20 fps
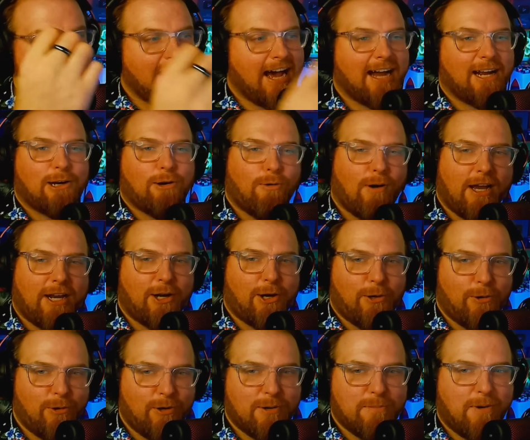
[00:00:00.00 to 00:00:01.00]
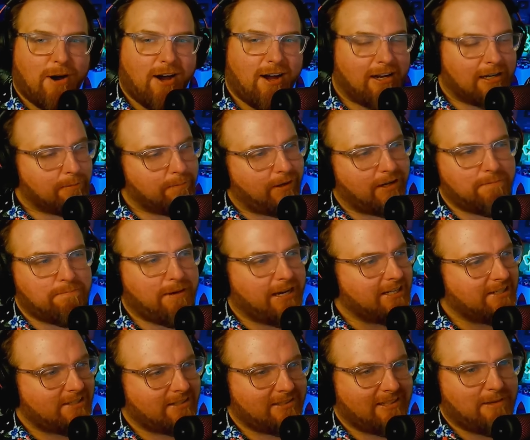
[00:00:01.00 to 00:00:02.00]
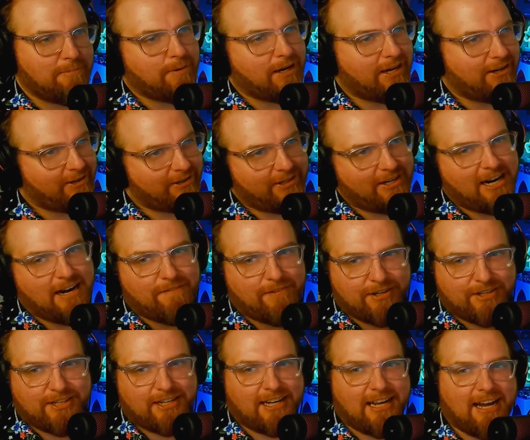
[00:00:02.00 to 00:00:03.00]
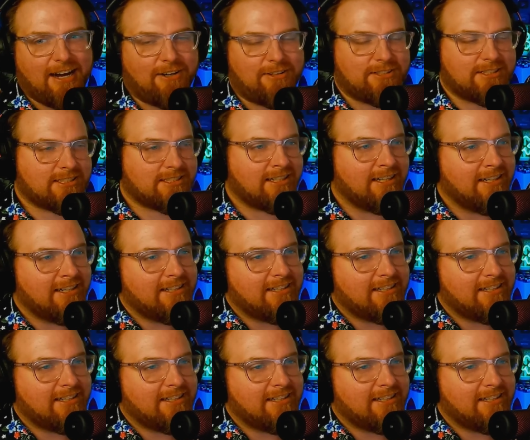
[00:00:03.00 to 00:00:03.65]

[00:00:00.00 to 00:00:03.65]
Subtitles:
Not quite an Unimog, but basically better than everything else